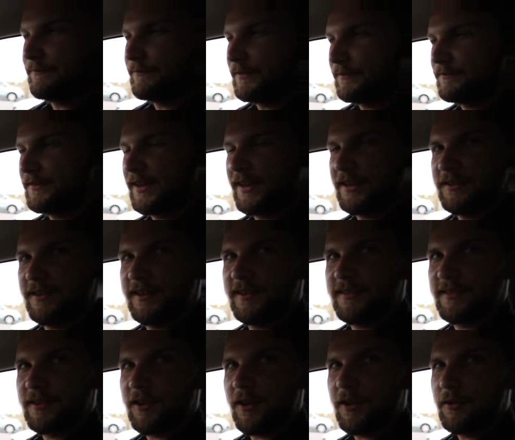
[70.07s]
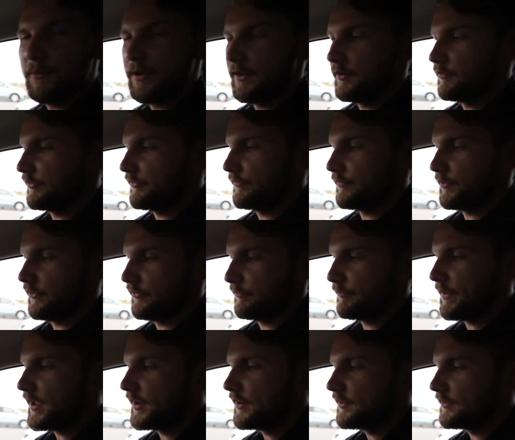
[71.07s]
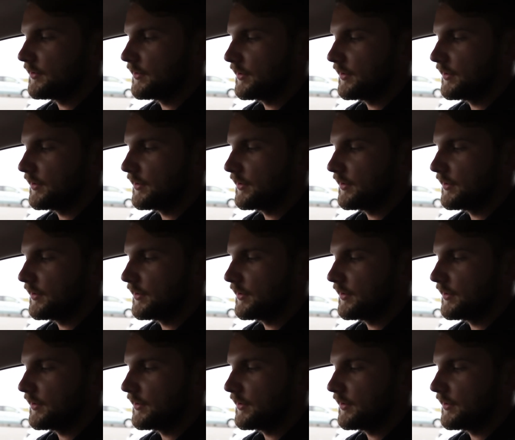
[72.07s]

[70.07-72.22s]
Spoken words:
15 years ago when it was first made.